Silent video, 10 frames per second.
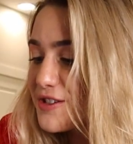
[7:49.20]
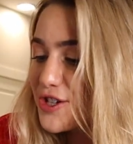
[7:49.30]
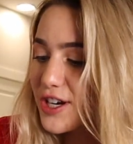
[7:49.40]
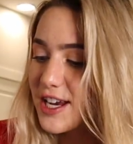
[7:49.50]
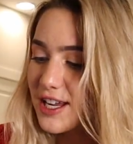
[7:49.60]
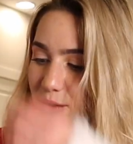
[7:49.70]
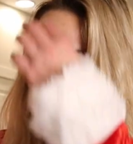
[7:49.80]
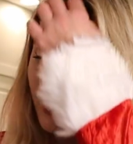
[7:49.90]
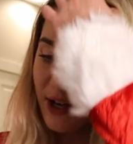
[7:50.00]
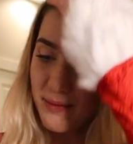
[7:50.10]
do you train, and
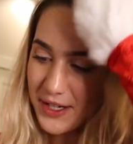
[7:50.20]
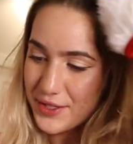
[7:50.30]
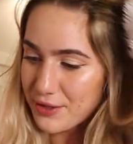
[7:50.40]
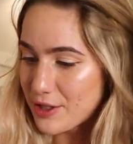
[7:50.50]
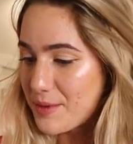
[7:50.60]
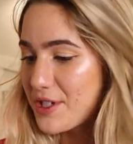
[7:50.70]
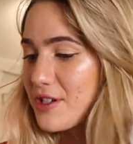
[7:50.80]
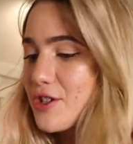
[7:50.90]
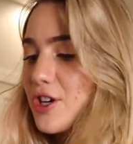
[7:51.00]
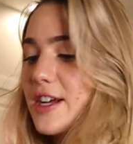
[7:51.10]
what muscle groups do
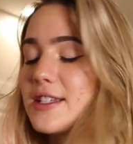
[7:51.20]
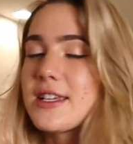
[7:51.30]
you train